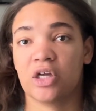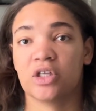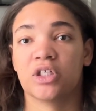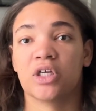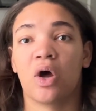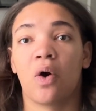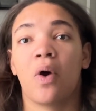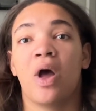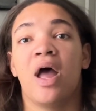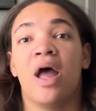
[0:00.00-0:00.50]

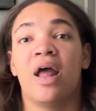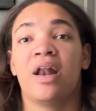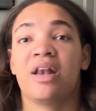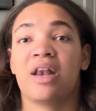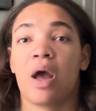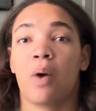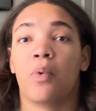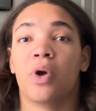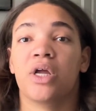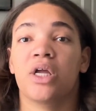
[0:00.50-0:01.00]
So
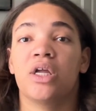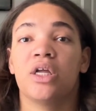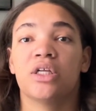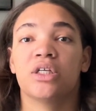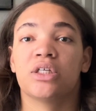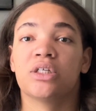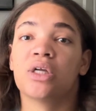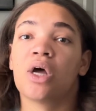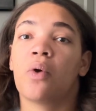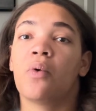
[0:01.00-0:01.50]
networking is
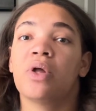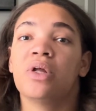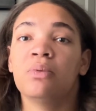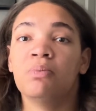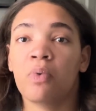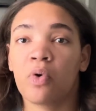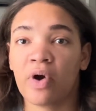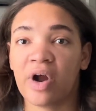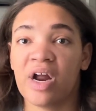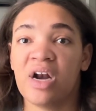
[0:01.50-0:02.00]
so
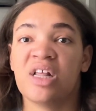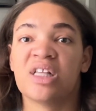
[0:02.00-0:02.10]
important,